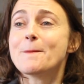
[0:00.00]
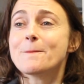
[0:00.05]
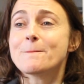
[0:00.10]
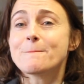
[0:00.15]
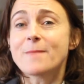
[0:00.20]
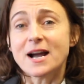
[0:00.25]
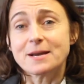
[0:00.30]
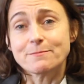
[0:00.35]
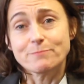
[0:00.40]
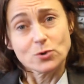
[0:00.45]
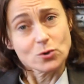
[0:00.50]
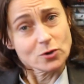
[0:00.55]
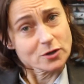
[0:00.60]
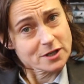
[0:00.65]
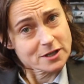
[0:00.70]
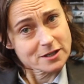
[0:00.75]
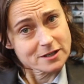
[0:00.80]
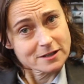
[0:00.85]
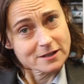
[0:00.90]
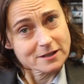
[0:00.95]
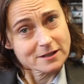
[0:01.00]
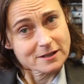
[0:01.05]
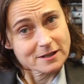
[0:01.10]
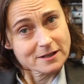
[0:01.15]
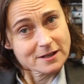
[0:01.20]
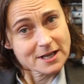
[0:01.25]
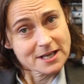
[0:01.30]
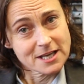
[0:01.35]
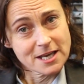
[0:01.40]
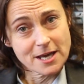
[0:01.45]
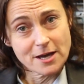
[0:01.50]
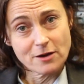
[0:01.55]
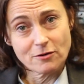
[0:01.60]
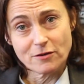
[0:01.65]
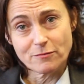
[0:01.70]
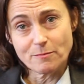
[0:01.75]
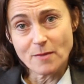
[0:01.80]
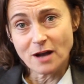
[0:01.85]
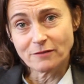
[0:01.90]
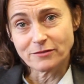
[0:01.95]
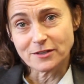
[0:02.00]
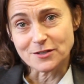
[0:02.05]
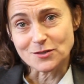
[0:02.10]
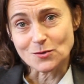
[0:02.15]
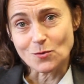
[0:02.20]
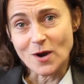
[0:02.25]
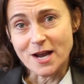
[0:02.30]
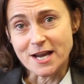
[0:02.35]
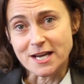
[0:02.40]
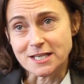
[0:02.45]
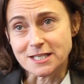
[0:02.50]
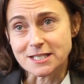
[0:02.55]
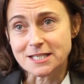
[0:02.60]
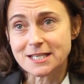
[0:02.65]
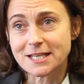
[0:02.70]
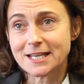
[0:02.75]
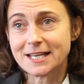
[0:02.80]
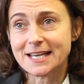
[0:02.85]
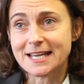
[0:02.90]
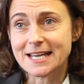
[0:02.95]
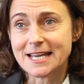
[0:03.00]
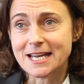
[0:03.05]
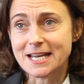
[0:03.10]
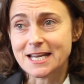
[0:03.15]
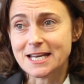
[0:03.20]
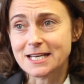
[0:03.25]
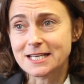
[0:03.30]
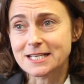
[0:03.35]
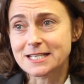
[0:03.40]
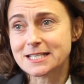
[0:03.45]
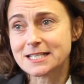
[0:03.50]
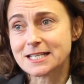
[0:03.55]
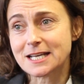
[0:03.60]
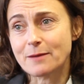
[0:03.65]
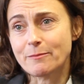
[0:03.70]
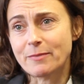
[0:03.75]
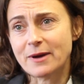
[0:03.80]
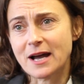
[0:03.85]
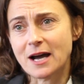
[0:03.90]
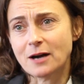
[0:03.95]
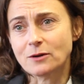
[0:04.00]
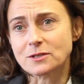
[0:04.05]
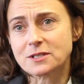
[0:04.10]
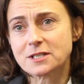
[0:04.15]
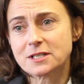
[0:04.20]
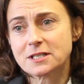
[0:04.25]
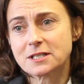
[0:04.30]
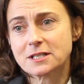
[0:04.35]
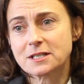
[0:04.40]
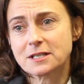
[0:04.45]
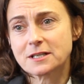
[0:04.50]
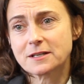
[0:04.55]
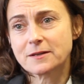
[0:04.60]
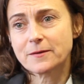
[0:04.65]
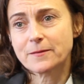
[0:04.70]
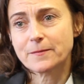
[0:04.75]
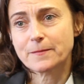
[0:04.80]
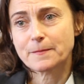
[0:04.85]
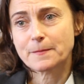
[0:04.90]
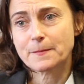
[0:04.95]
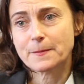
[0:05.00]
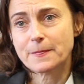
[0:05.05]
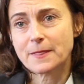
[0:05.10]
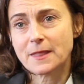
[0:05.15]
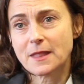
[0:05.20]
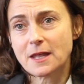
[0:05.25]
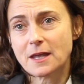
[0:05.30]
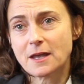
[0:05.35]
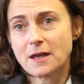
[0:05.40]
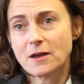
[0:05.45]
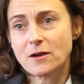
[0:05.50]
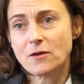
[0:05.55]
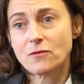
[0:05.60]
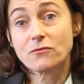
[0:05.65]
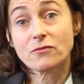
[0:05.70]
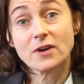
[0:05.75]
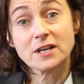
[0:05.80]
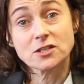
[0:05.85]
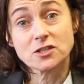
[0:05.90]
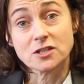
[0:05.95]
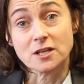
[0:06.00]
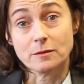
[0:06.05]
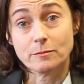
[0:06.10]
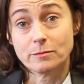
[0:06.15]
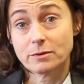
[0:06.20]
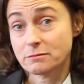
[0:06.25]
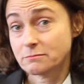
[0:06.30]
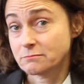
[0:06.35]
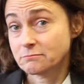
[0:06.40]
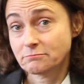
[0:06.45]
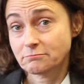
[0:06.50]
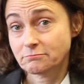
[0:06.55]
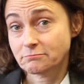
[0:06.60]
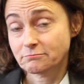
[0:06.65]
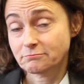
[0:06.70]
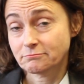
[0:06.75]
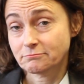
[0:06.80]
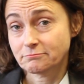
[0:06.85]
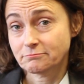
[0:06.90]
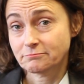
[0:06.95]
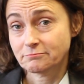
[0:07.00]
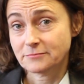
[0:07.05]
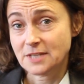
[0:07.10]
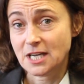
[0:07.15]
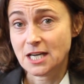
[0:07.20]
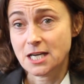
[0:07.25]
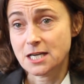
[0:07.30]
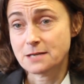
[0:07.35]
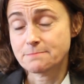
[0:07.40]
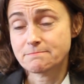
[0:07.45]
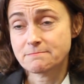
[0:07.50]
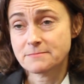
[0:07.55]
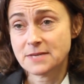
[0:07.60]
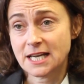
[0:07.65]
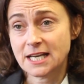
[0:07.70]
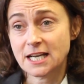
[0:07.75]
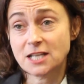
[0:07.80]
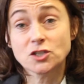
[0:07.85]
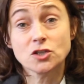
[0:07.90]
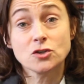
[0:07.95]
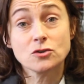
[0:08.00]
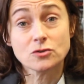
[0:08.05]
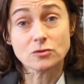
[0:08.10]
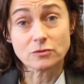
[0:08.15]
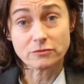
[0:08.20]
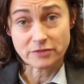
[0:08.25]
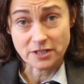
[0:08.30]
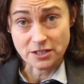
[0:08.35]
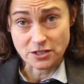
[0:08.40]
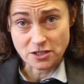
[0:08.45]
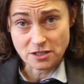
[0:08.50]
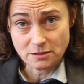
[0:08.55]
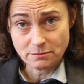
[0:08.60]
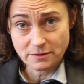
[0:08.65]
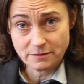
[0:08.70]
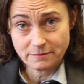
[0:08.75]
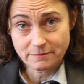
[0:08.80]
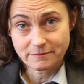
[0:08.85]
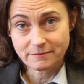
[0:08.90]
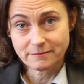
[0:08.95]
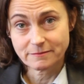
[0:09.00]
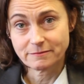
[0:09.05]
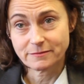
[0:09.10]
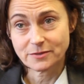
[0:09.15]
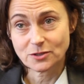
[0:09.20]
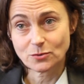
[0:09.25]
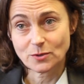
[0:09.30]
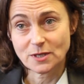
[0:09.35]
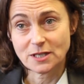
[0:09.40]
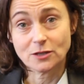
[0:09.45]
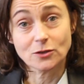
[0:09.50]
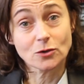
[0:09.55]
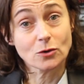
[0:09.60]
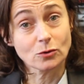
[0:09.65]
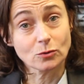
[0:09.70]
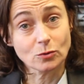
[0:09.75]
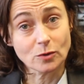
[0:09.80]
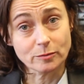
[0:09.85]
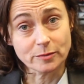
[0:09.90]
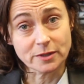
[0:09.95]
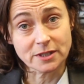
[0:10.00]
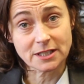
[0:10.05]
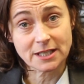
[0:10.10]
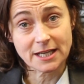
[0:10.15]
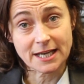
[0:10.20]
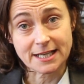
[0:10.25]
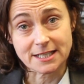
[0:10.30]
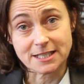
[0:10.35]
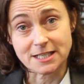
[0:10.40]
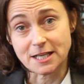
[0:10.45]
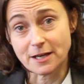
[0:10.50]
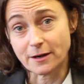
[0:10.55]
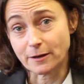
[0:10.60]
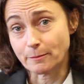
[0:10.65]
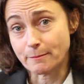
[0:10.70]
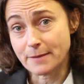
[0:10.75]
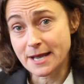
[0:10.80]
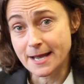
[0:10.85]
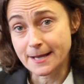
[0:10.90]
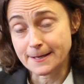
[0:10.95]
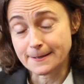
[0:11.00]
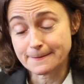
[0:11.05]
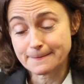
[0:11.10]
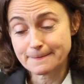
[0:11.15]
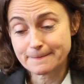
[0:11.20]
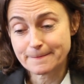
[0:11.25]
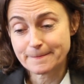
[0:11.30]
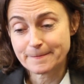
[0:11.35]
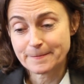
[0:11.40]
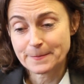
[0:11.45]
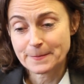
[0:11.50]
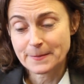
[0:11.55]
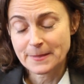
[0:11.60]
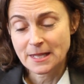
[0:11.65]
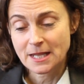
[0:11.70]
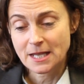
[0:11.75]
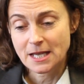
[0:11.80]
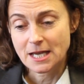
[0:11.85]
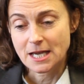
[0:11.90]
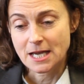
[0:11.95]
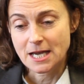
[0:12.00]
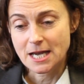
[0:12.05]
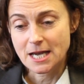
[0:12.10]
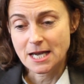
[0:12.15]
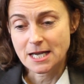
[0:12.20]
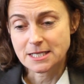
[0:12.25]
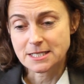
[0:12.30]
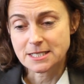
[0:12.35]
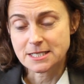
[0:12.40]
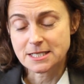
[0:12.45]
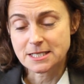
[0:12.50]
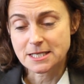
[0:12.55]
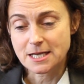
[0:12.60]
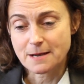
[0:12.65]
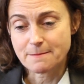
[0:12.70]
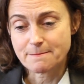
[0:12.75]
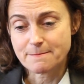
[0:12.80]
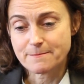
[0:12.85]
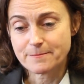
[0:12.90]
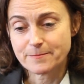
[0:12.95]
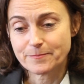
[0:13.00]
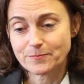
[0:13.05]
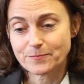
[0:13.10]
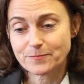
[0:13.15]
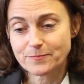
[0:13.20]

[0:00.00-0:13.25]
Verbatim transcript: my book, A Year of Marvelous Ways, is about friendship, um, an unusual friendship between an old woman and a young man. And um,